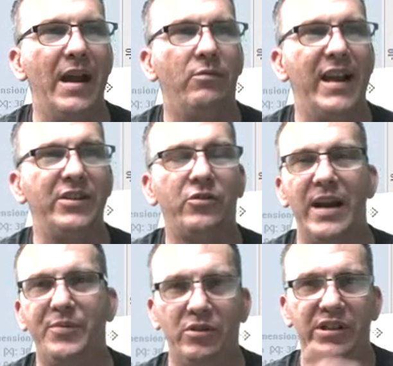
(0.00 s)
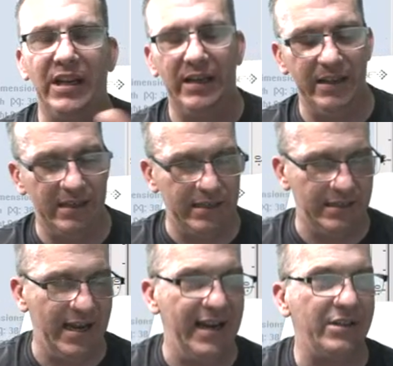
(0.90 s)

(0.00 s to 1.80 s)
red stripes are still in this design.